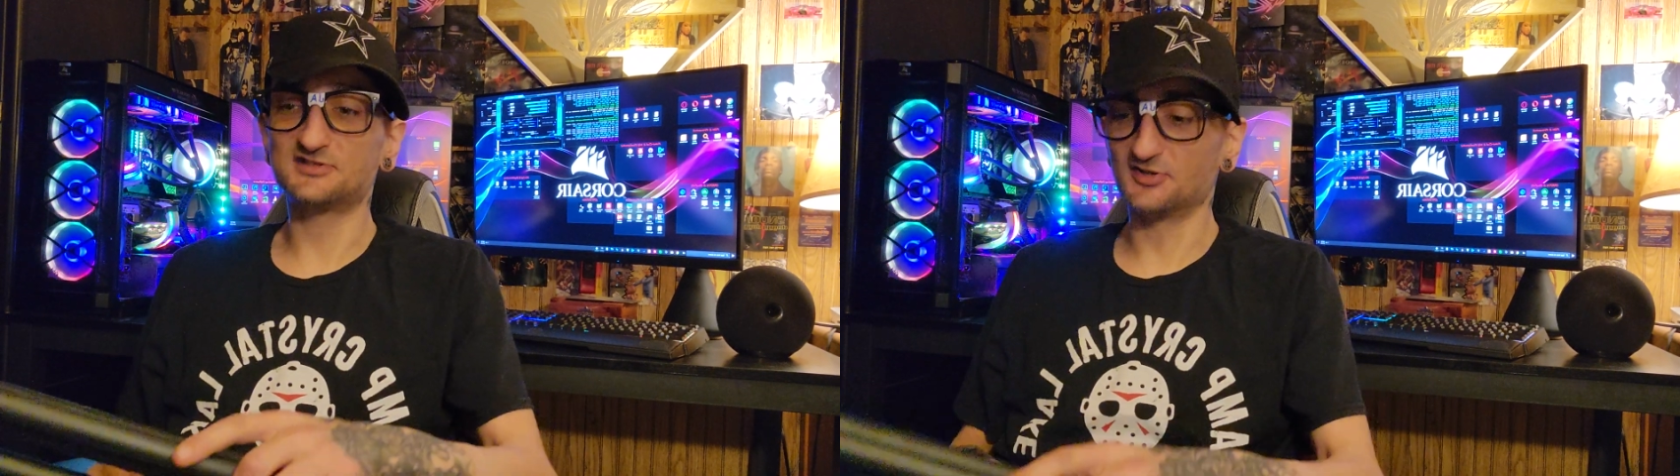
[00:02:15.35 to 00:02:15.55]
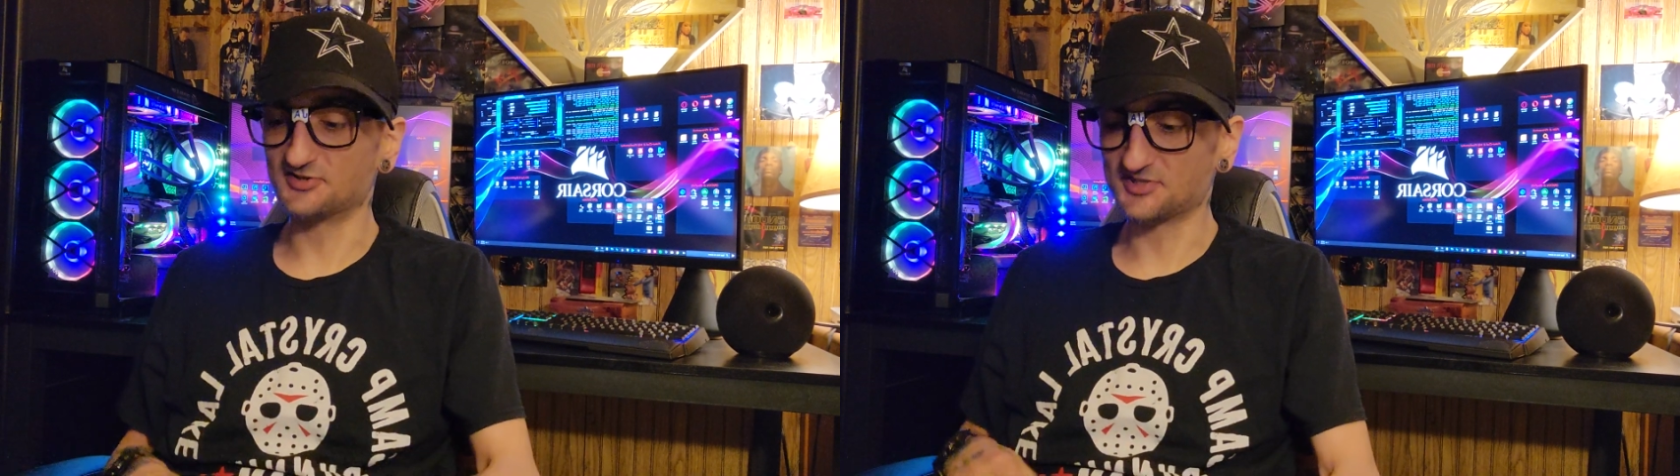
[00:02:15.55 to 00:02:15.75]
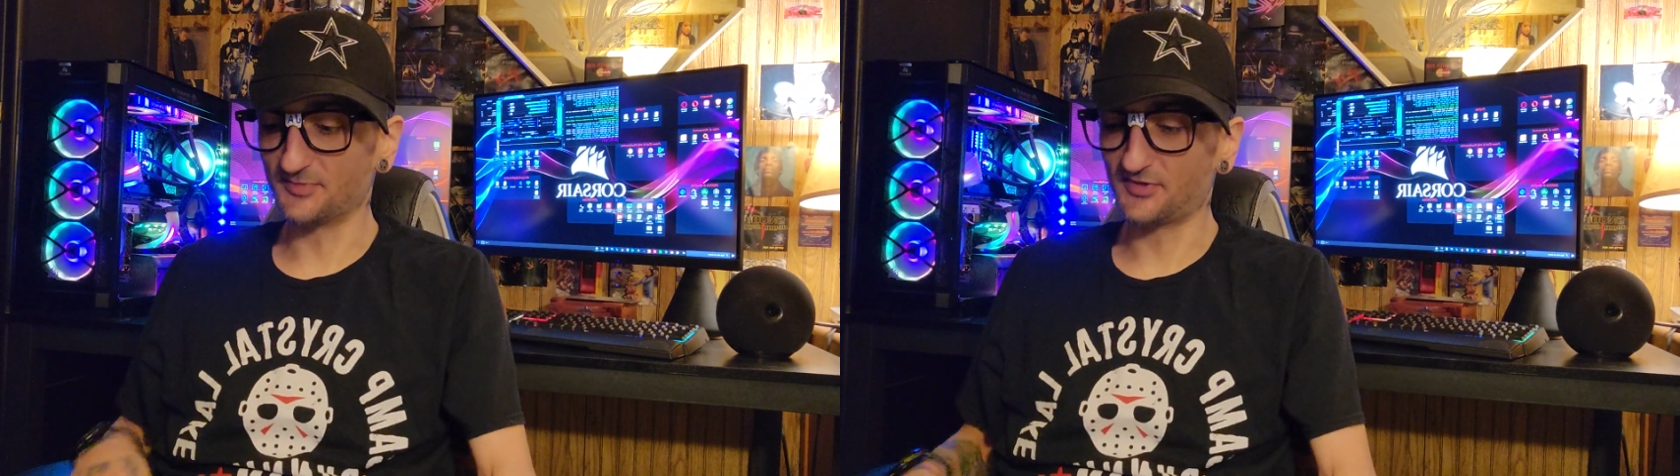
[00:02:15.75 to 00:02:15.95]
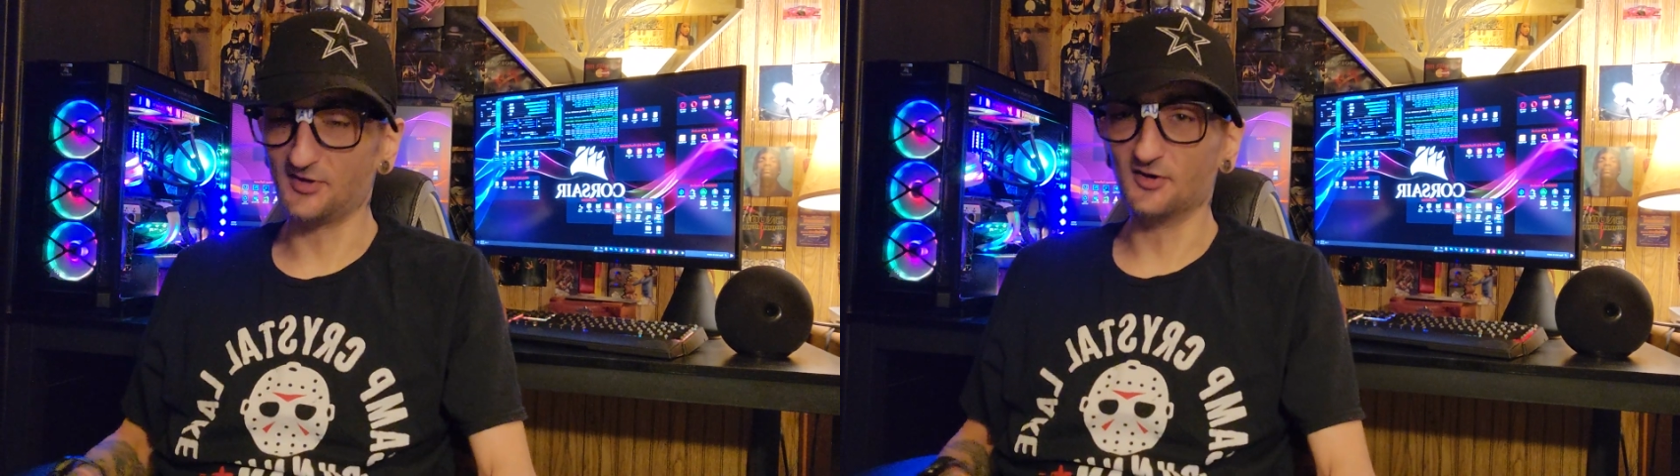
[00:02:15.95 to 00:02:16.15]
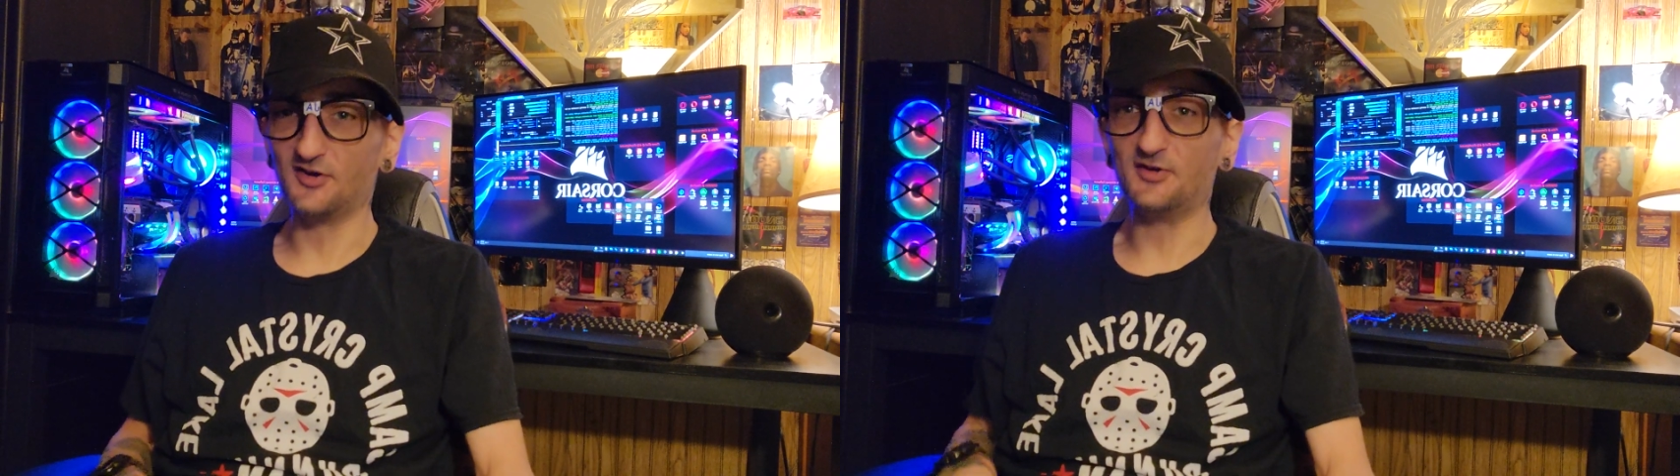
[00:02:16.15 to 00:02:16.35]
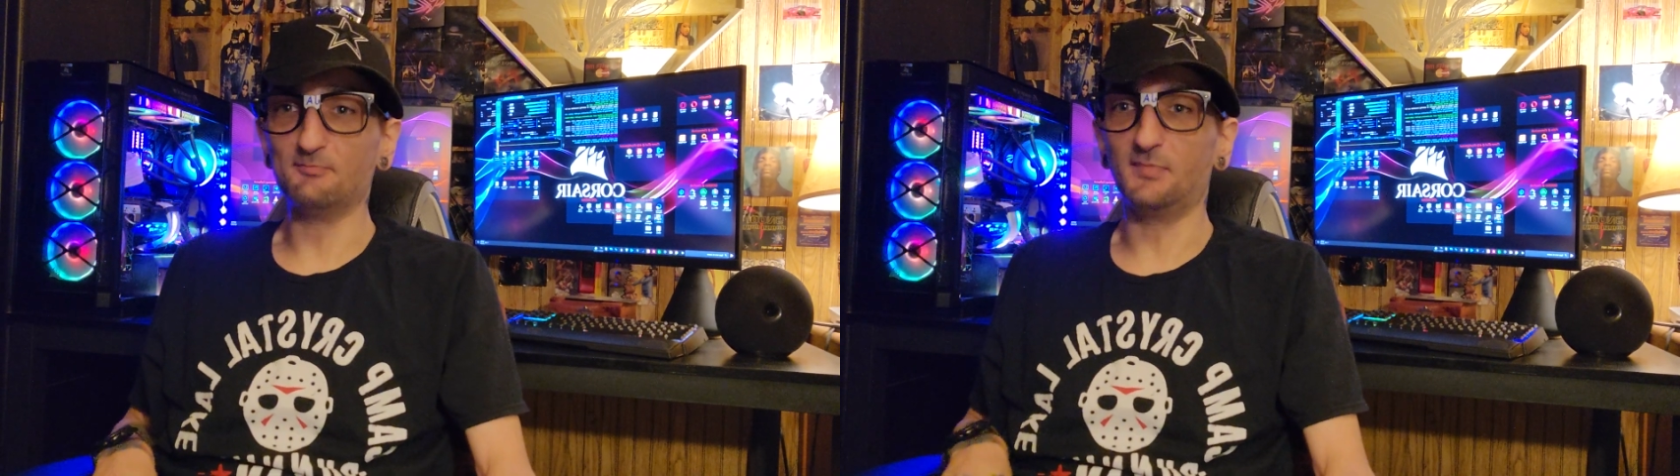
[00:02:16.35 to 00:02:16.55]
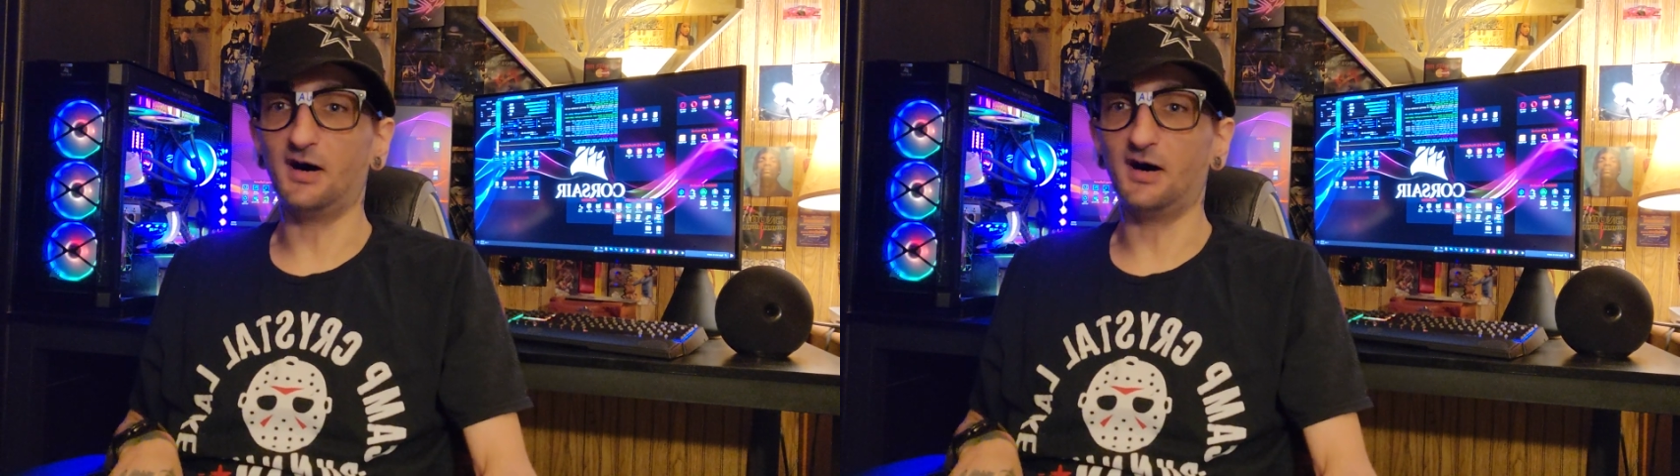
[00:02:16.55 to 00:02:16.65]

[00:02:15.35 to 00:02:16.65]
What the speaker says: took some Ethereum,